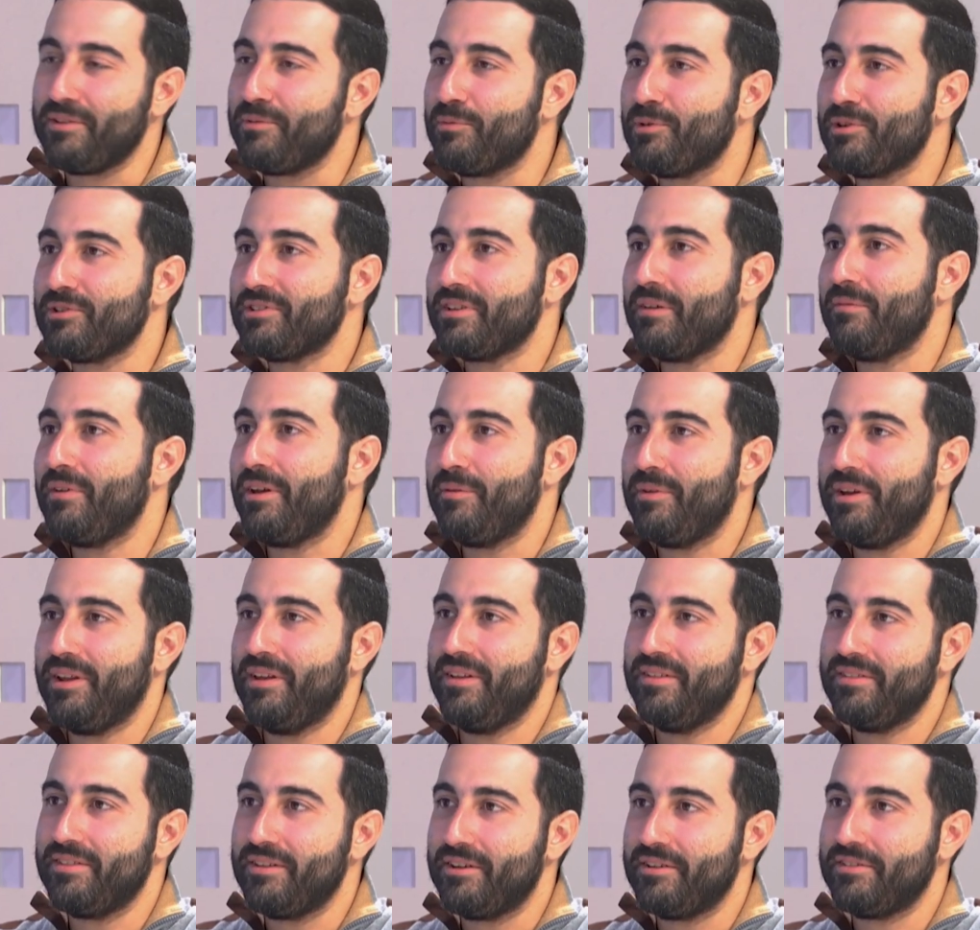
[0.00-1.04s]
it was a very, very
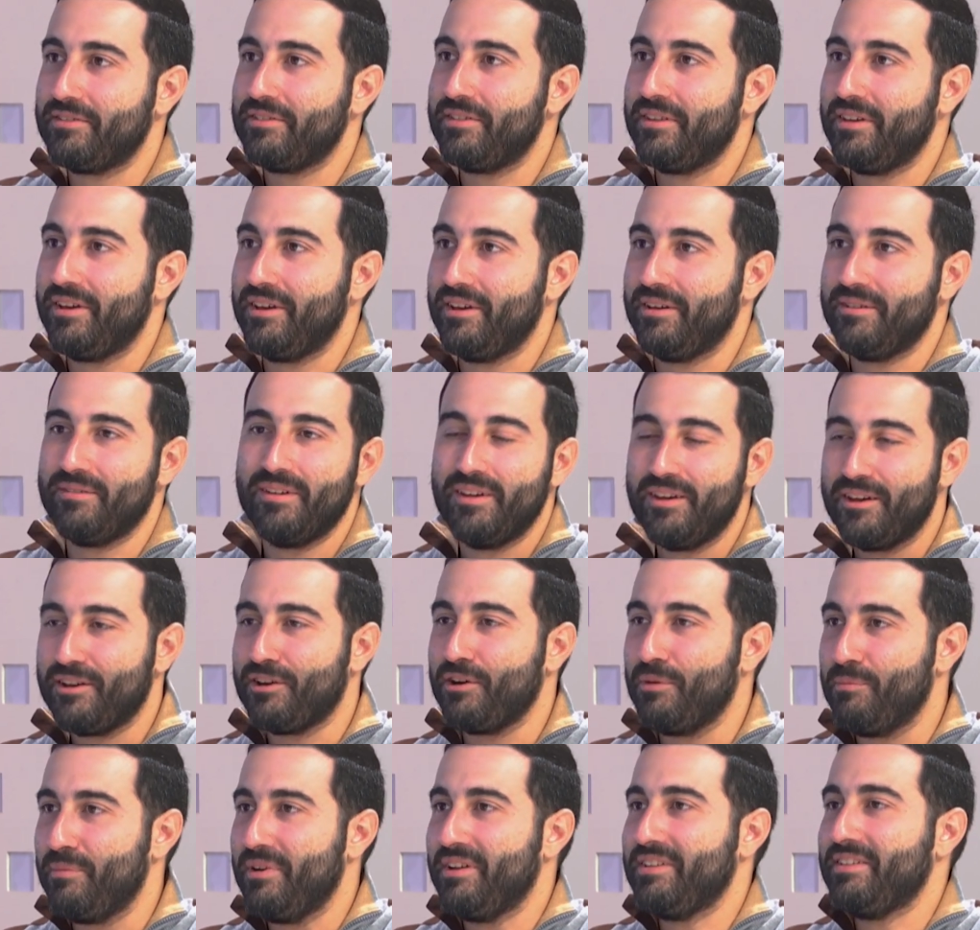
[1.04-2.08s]
interesting
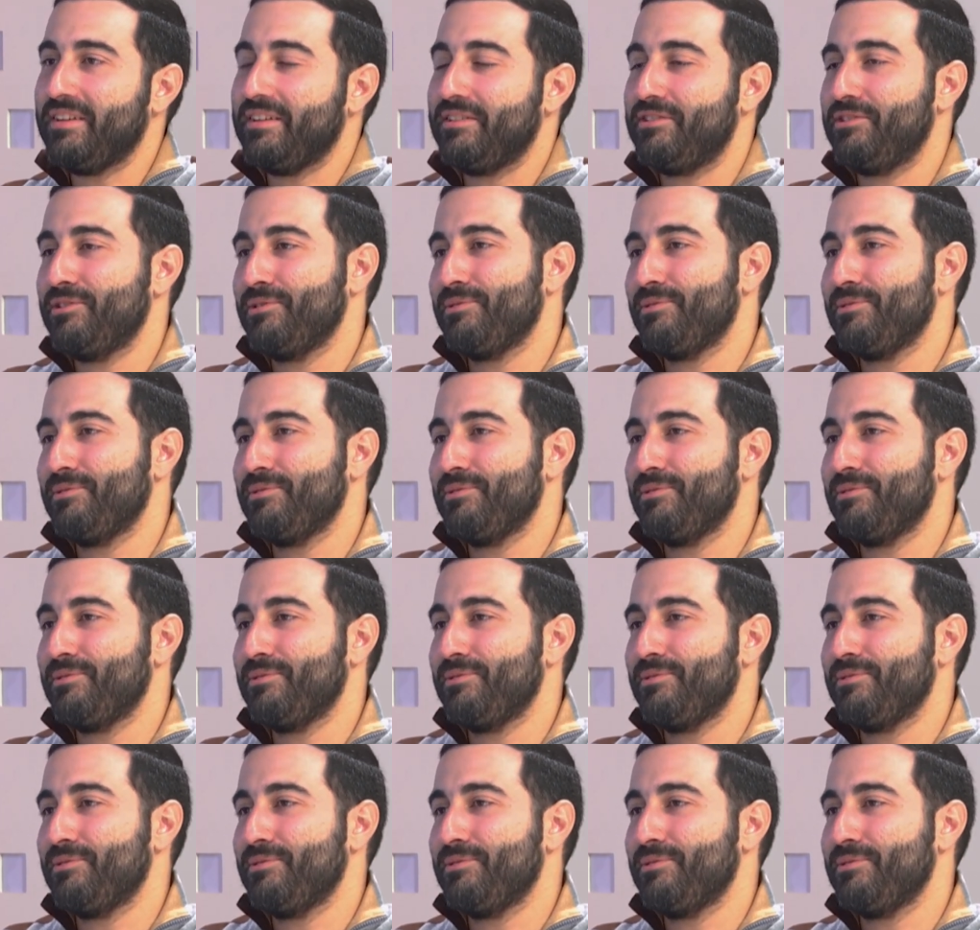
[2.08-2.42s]
conversation.